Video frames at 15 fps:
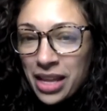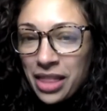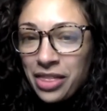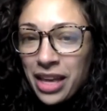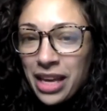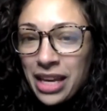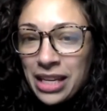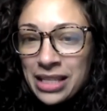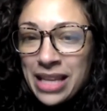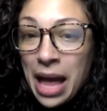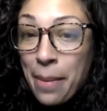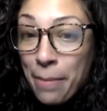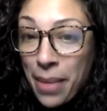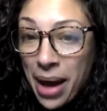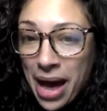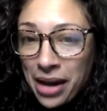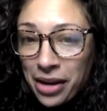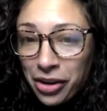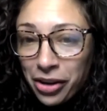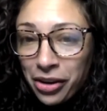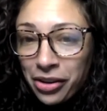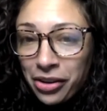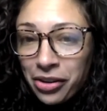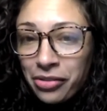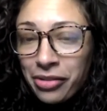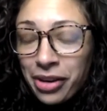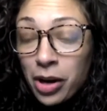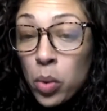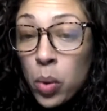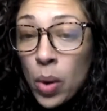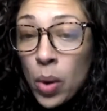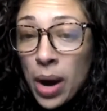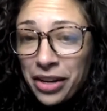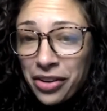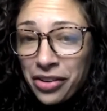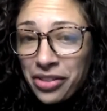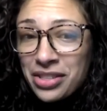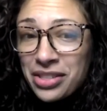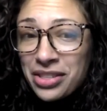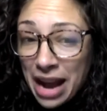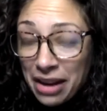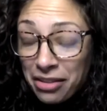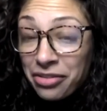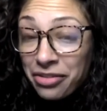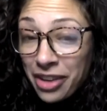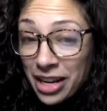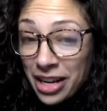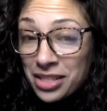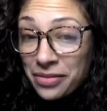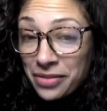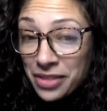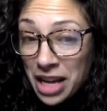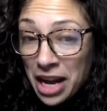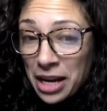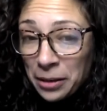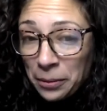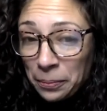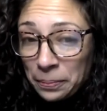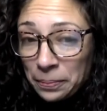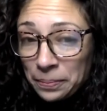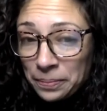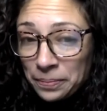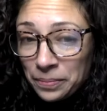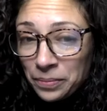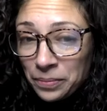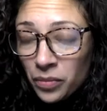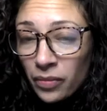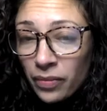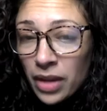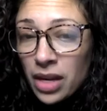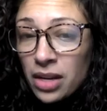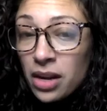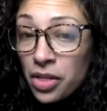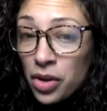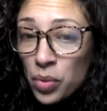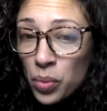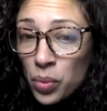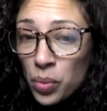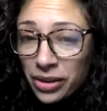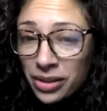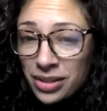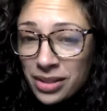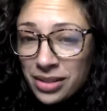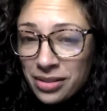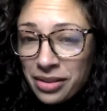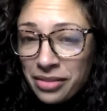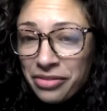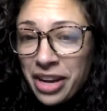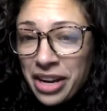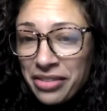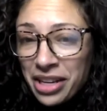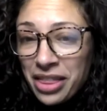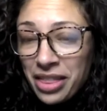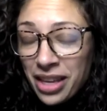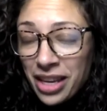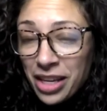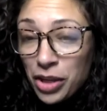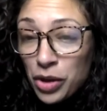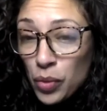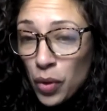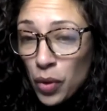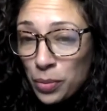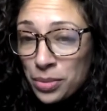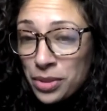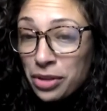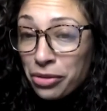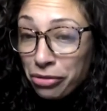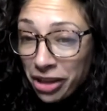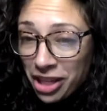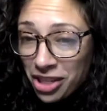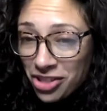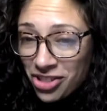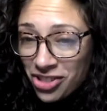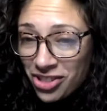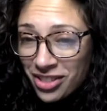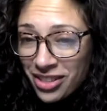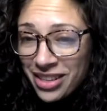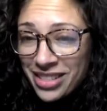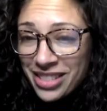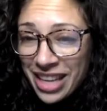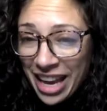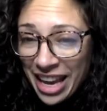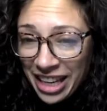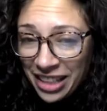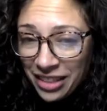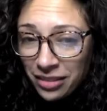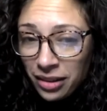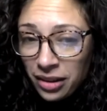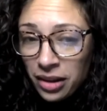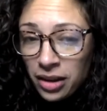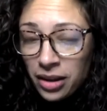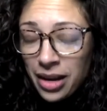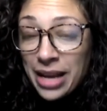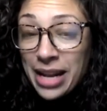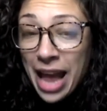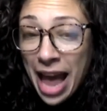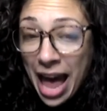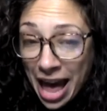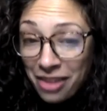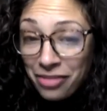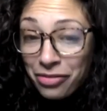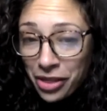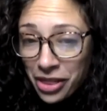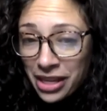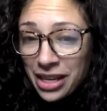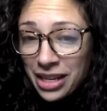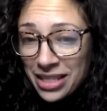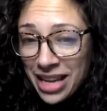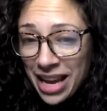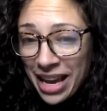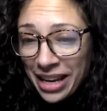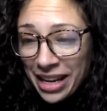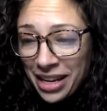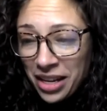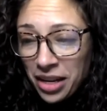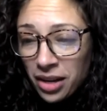Things that matter require the sacrifice of time. In other words, the very thing you hope to reach, attain, and have within a day